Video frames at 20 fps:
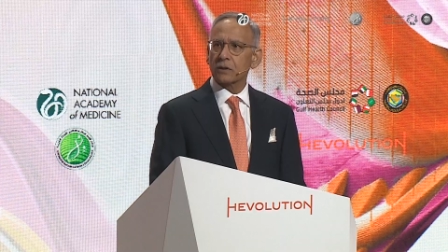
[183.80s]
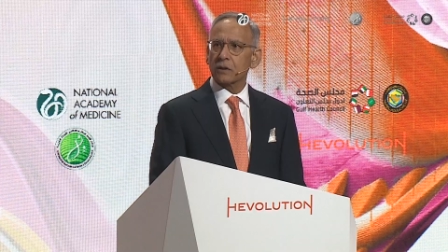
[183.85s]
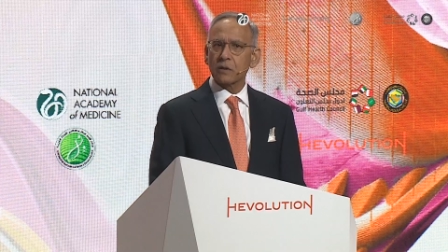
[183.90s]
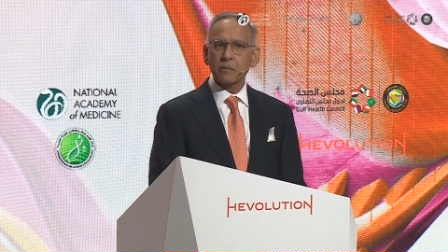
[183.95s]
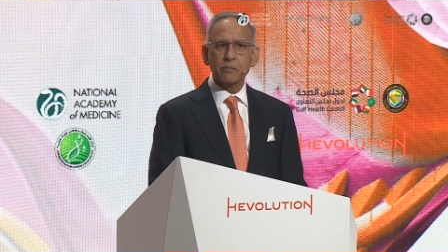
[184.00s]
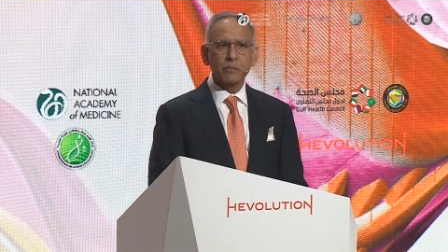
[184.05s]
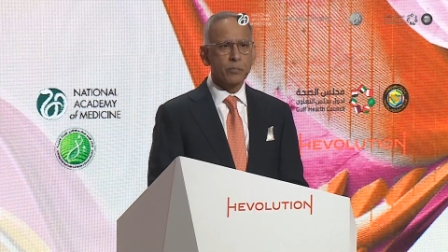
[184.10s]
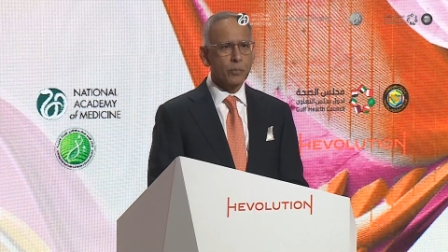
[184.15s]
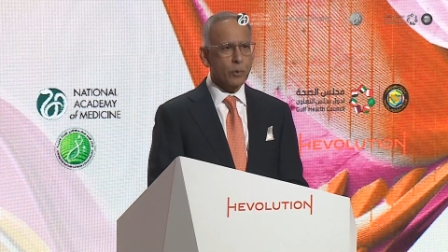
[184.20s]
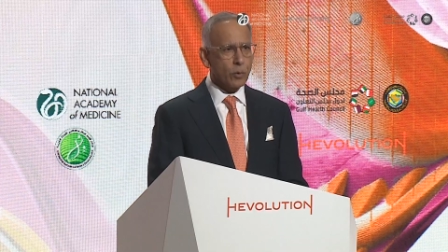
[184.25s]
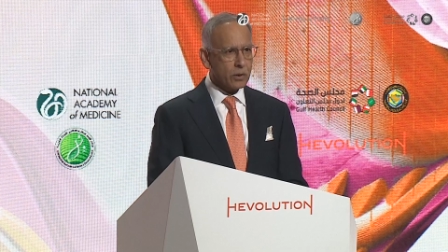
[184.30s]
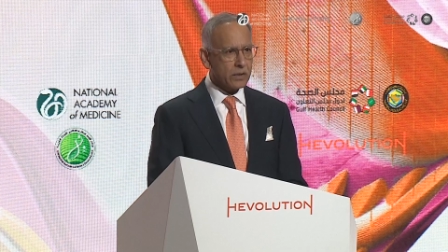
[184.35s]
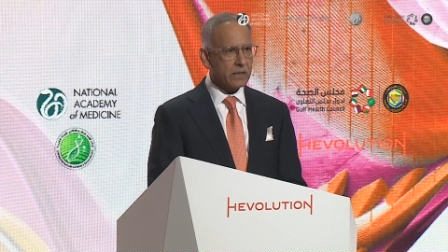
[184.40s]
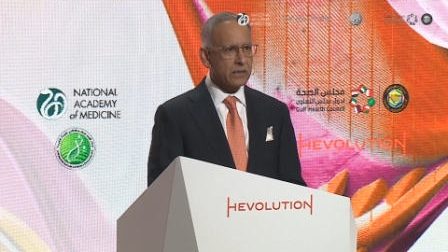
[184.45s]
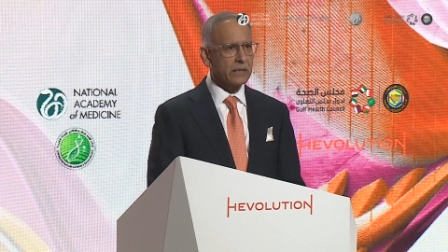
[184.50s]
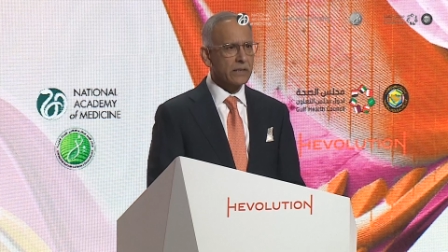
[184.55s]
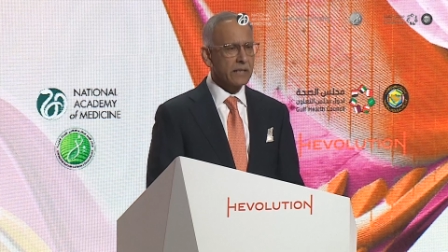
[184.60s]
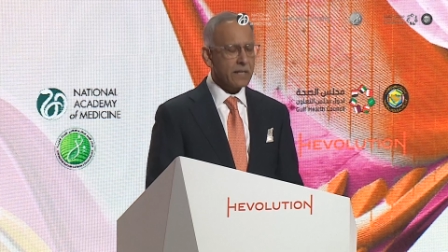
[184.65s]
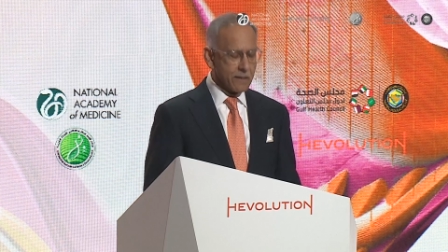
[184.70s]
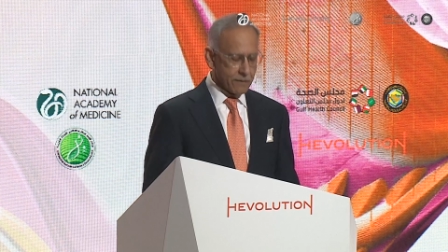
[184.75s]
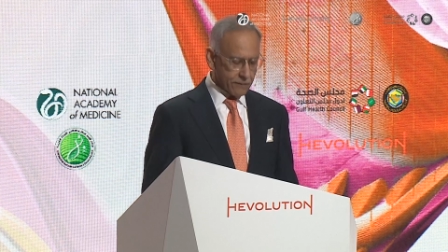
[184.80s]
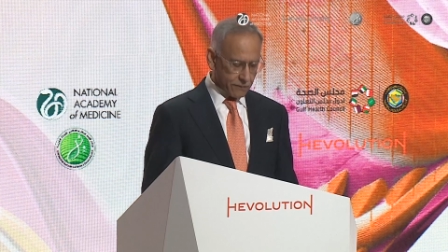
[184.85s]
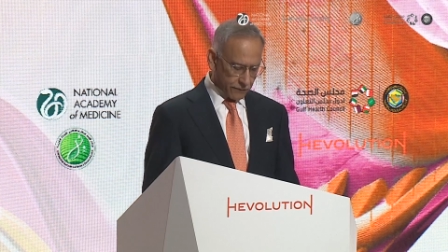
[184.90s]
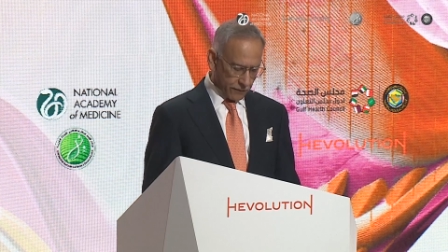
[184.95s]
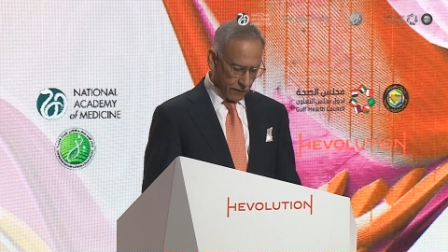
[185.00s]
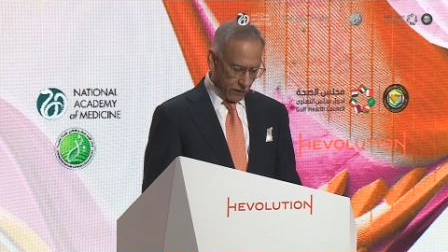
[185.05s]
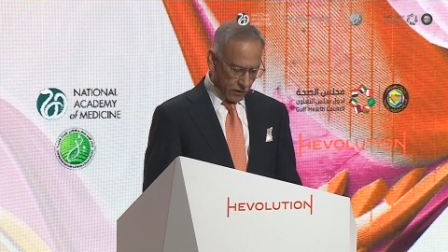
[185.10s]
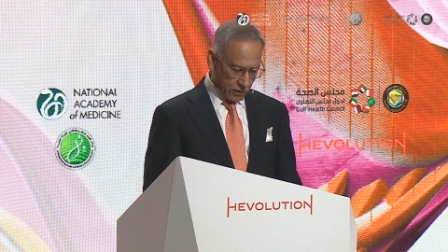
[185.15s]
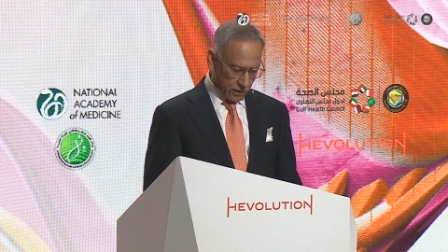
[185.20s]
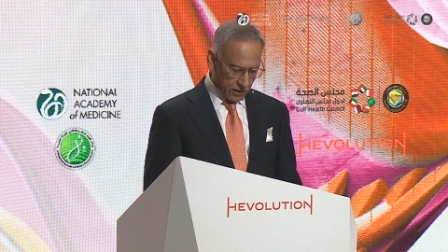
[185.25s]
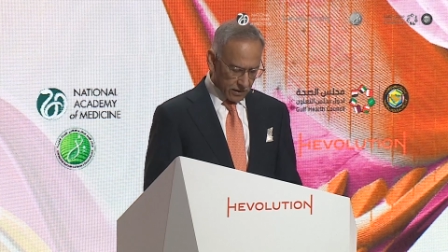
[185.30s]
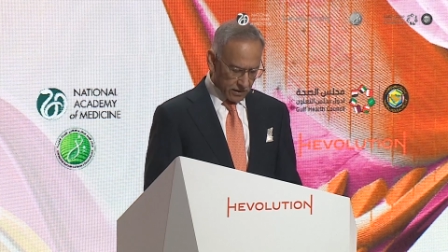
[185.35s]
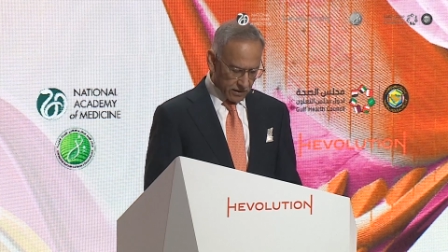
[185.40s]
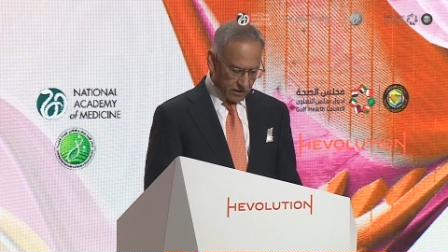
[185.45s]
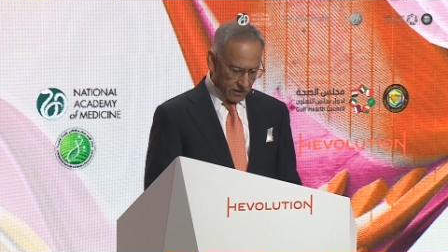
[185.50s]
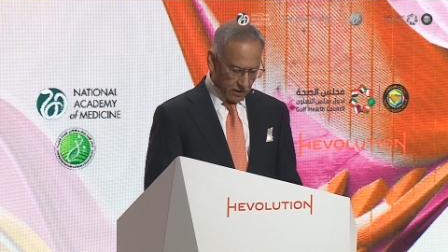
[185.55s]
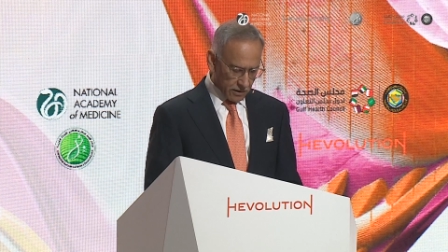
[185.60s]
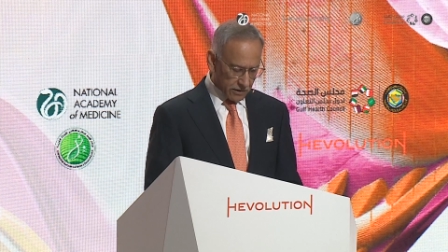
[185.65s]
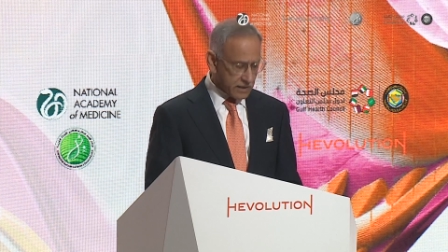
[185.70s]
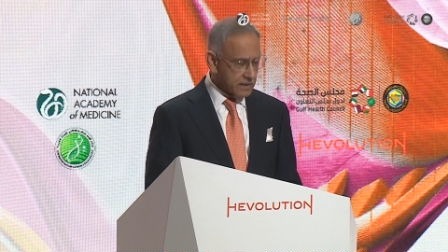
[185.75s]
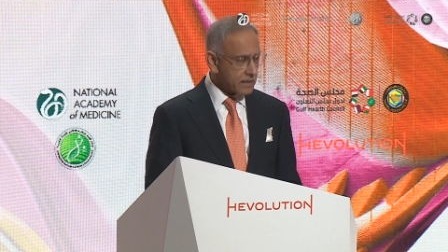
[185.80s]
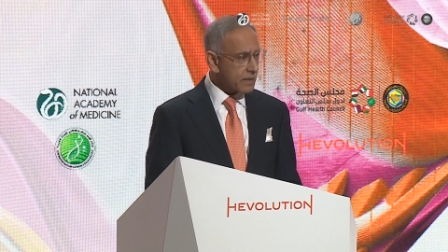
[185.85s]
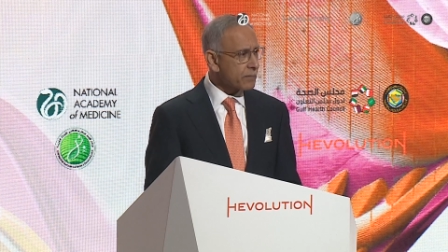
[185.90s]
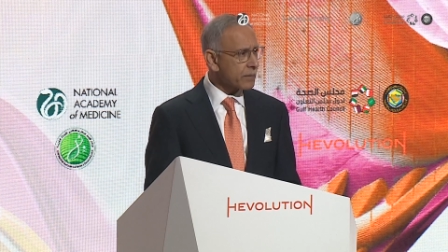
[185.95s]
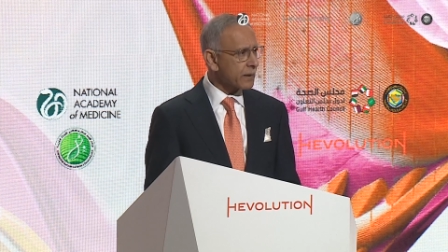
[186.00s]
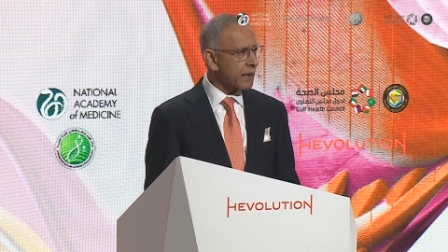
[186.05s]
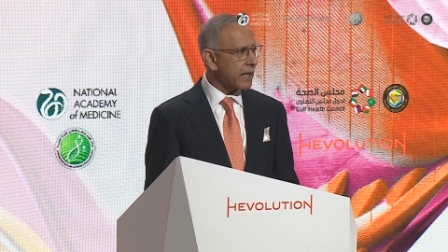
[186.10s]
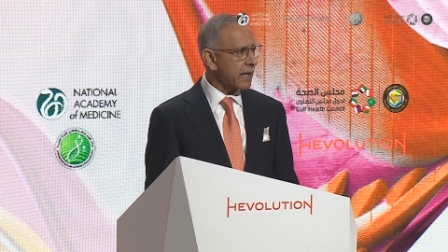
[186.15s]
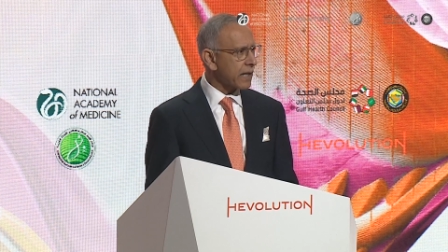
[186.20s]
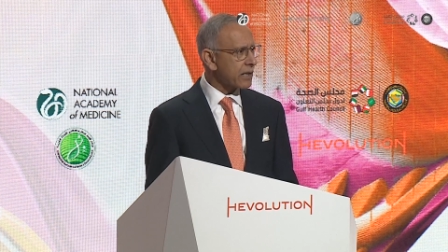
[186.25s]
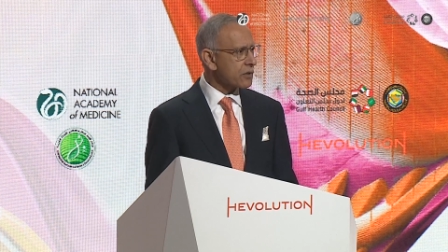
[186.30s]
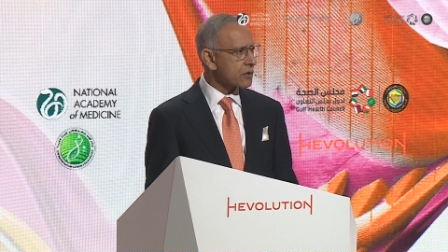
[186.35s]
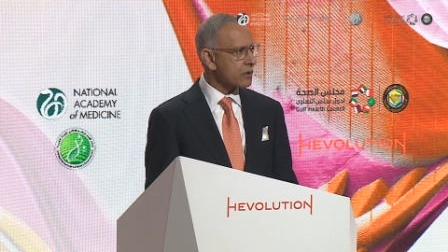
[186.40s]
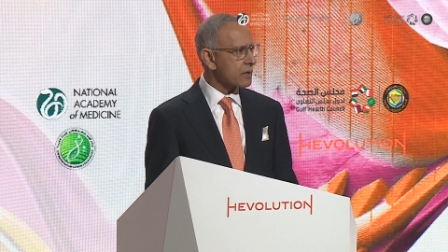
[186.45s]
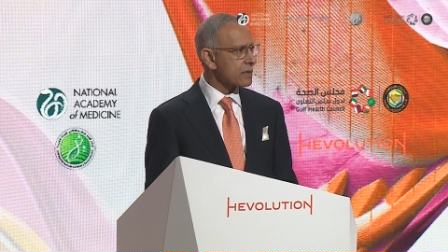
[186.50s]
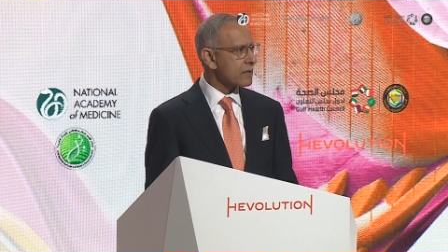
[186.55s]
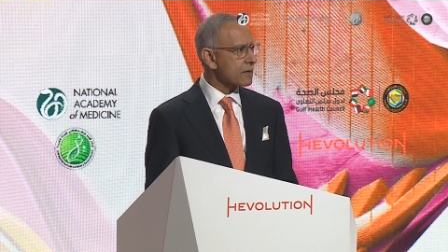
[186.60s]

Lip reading: importantly, focus on its implications